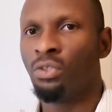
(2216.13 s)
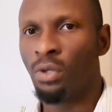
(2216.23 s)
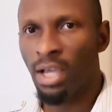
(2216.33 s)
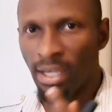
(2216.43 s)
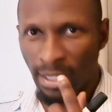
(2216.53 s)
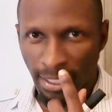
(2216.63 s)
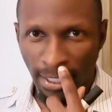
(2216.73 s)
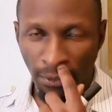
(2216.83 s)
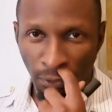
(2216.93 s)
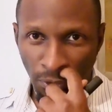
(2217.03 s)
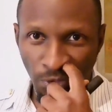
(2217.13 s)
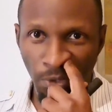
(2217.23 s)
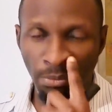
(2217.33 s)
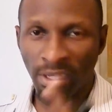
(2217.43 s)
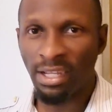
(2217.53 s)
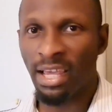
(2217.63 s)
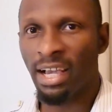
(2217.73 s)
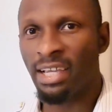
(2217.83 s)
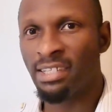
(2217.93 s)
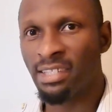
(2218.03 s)
You can get across to me,
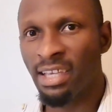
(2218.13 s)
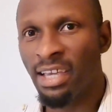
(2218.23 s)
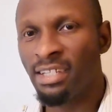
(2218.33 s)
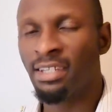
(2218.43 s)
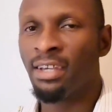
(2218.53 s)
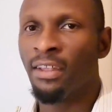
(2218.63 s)
like I said,